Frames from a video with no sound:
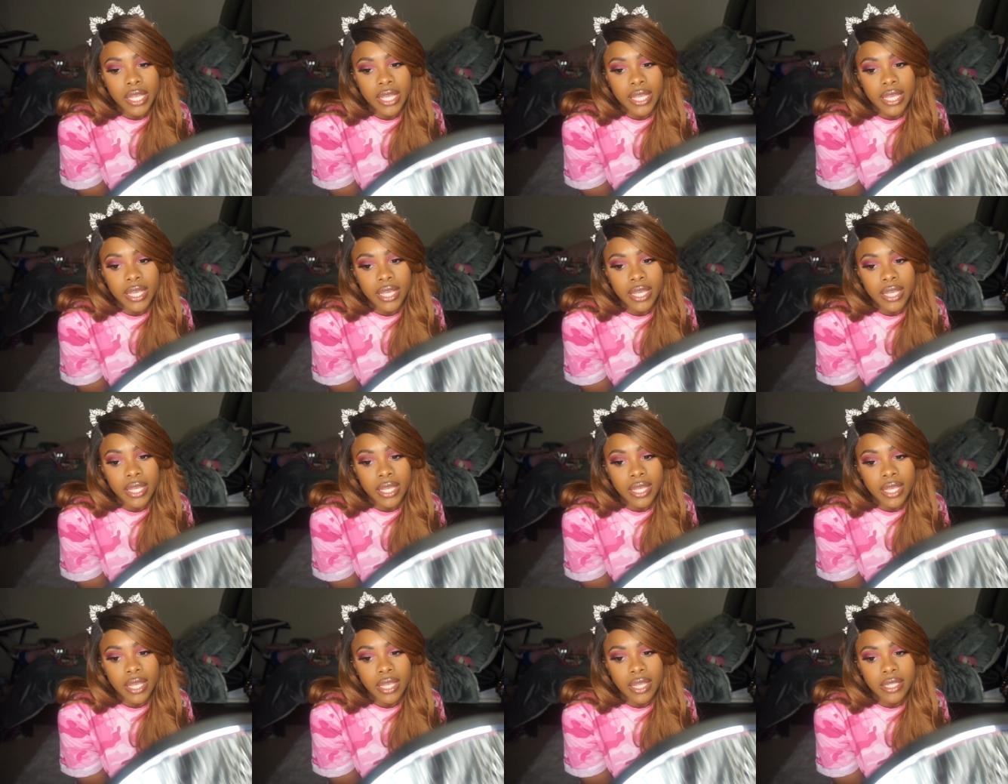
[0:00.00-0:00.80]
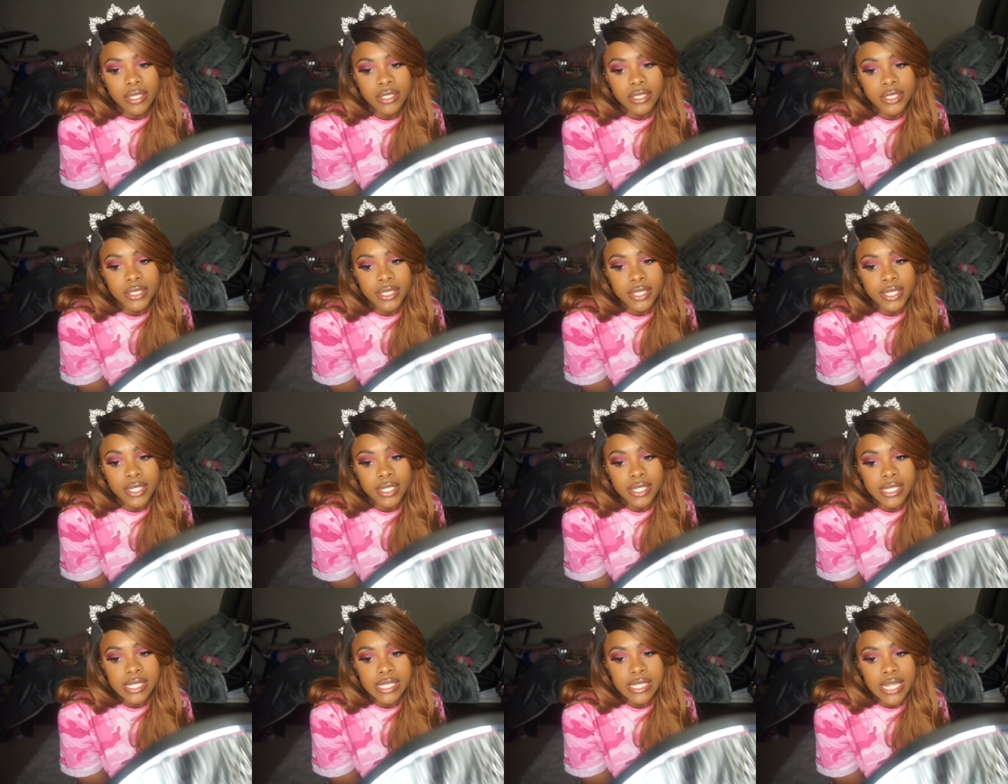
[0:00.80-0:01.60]
It's
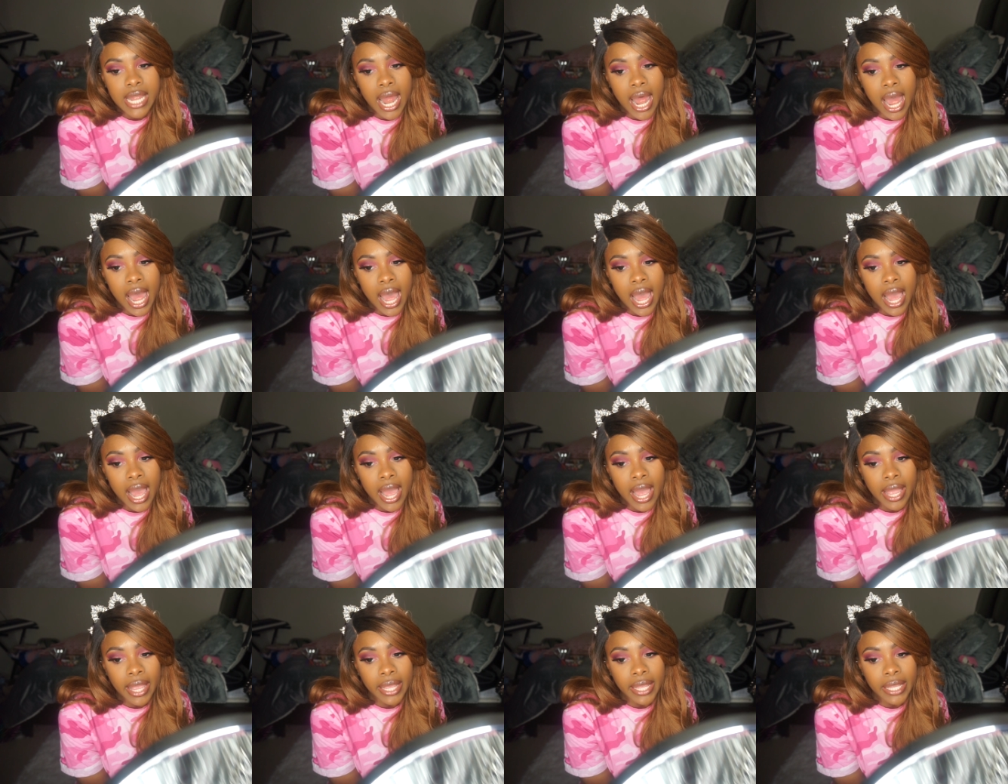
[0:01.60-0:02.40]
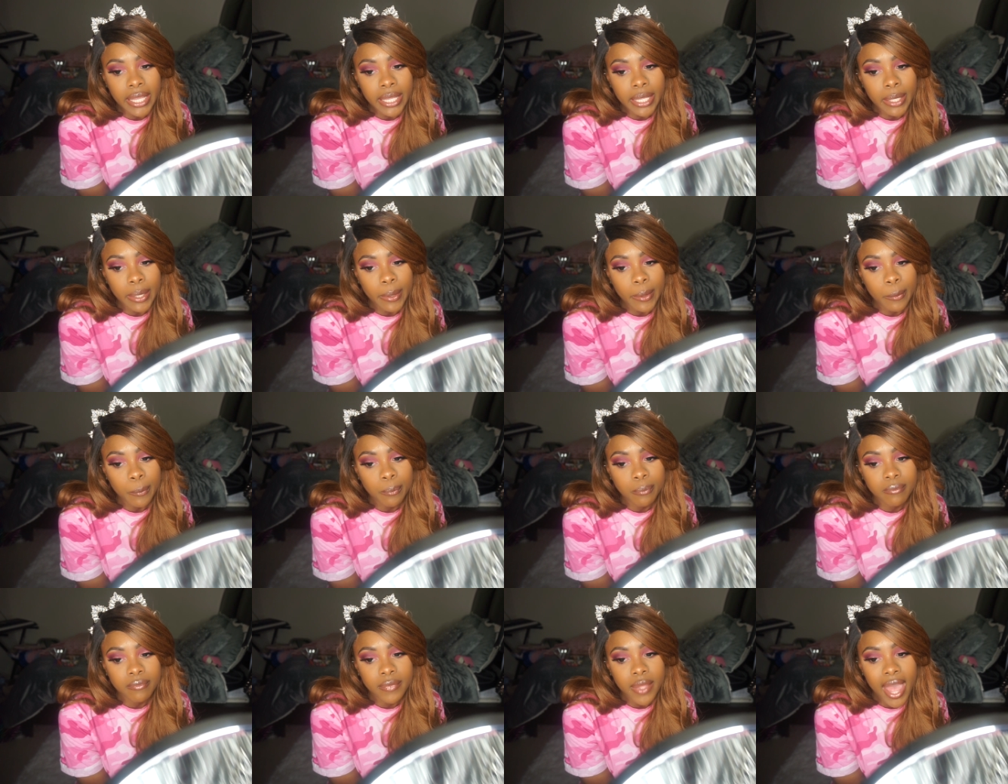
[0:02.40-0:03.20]
just I
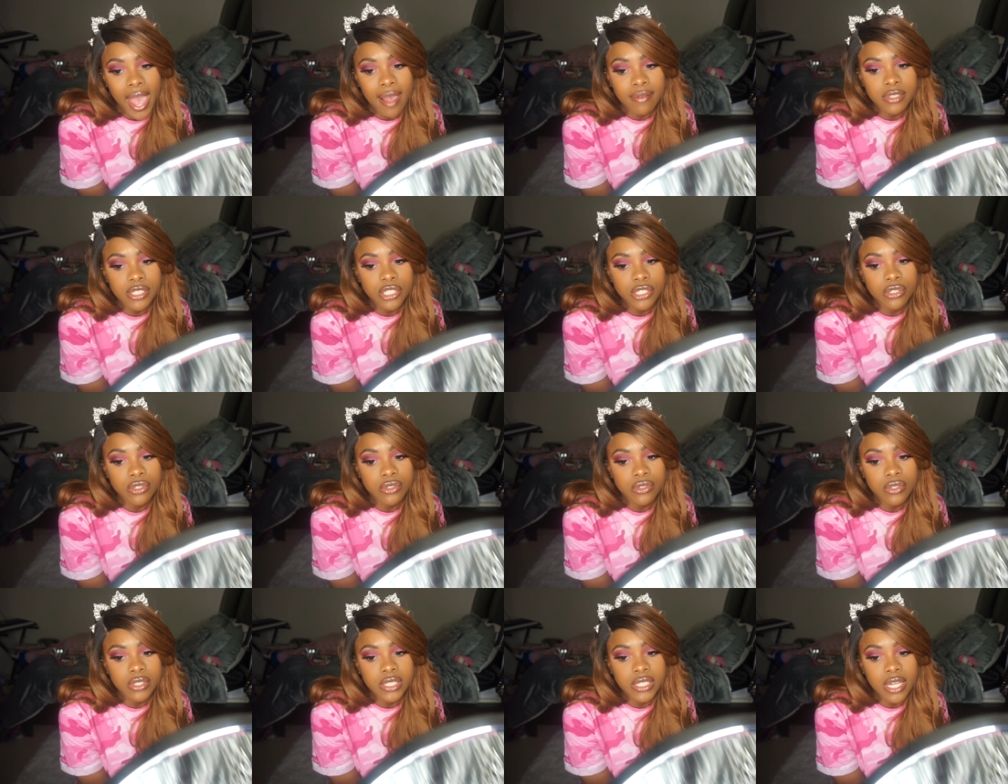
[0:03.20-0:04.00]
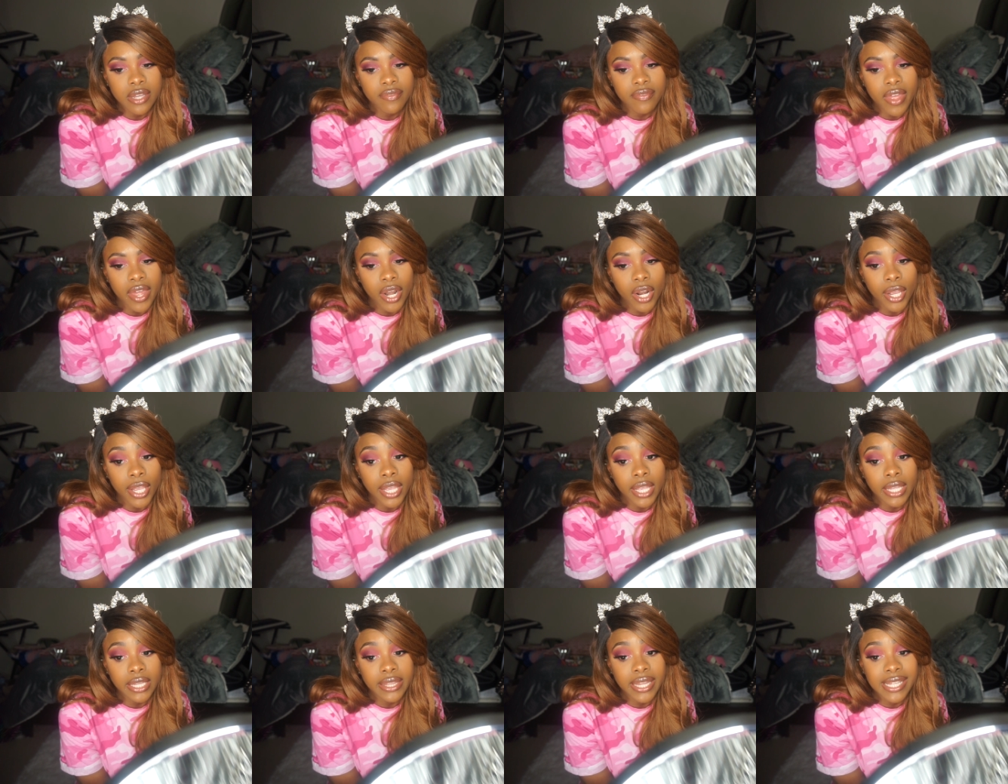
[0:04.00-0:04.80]
have to do stuff that I
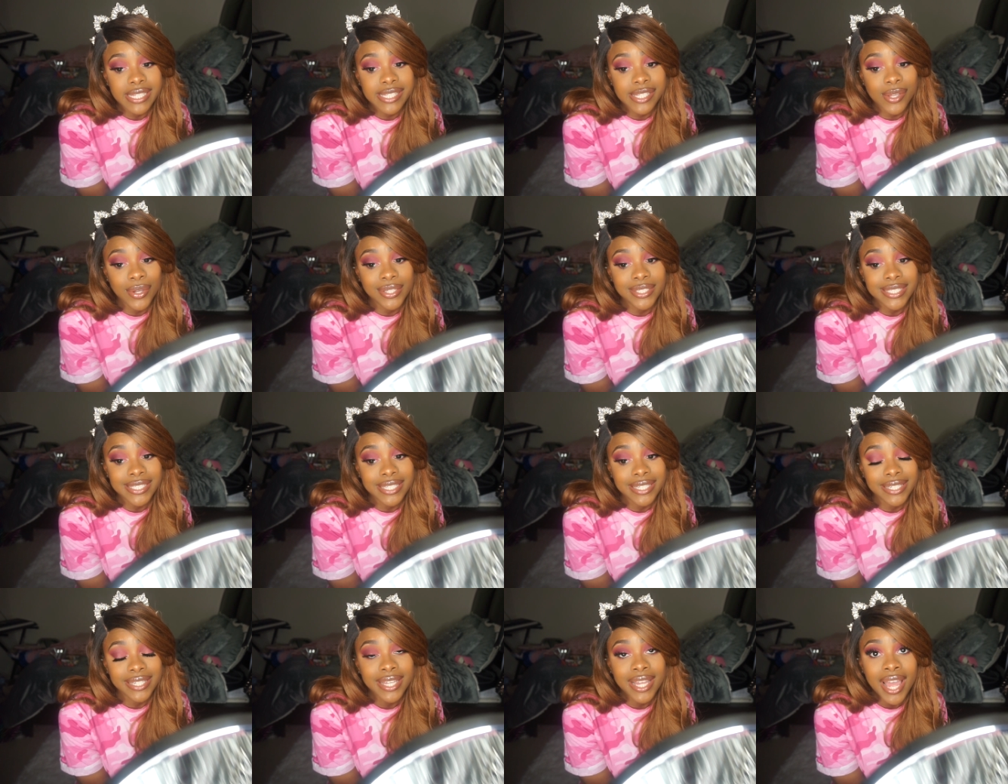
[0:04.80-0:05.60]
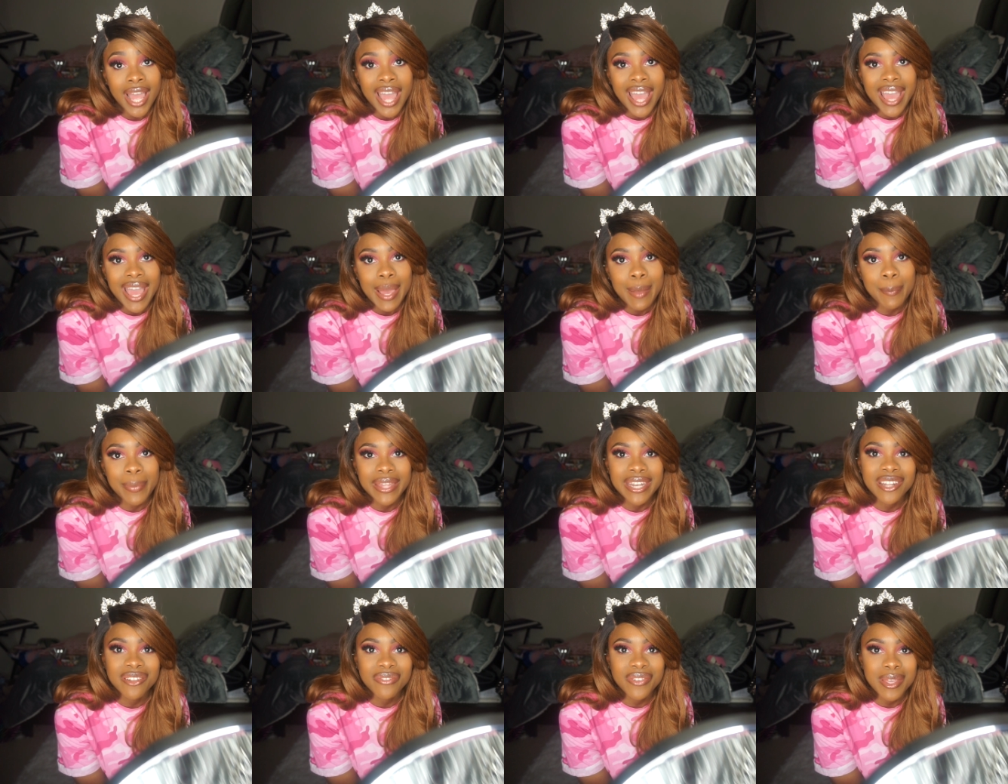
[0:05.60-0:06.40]
that's going to
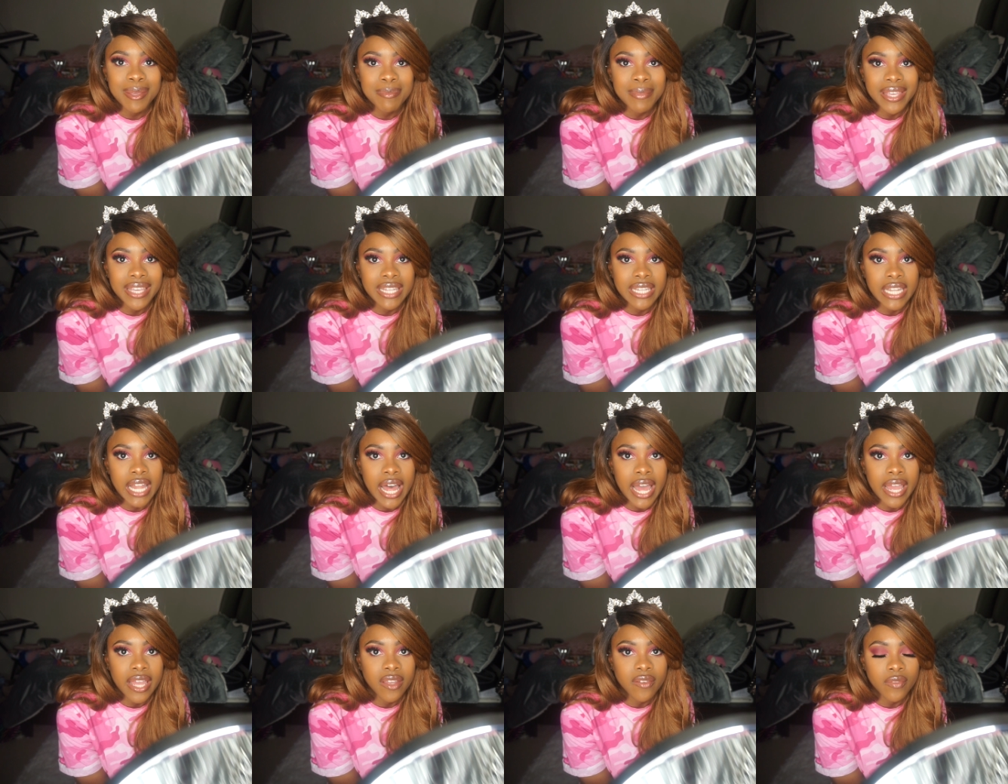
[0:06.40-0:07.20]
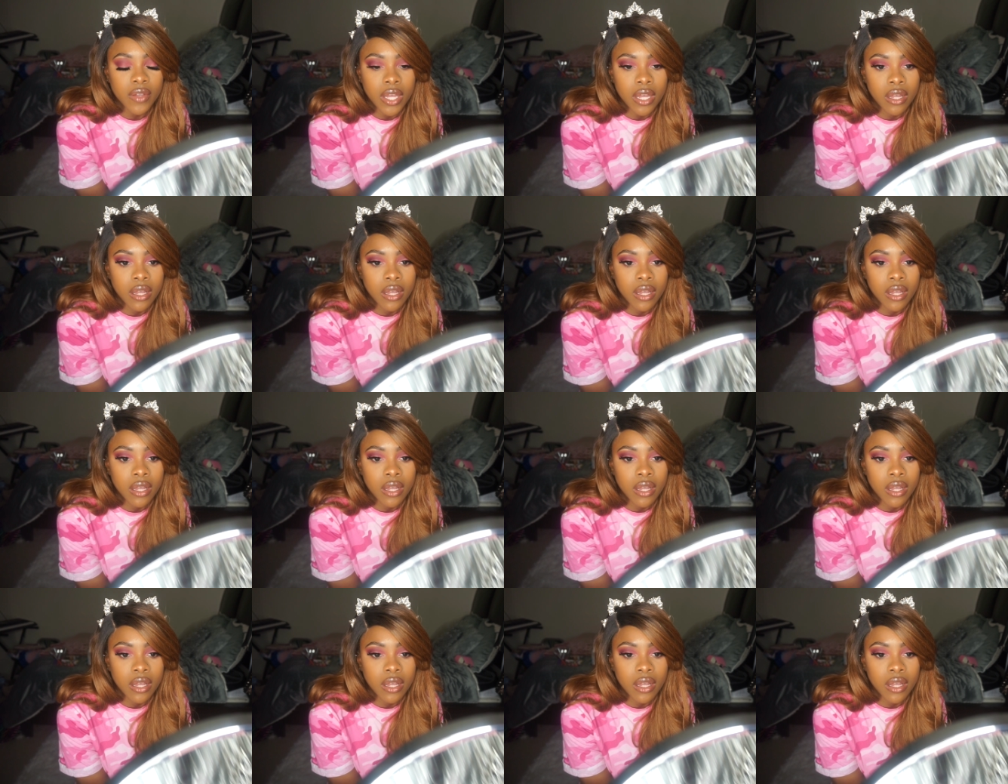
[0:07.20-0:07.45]
benefit me in life.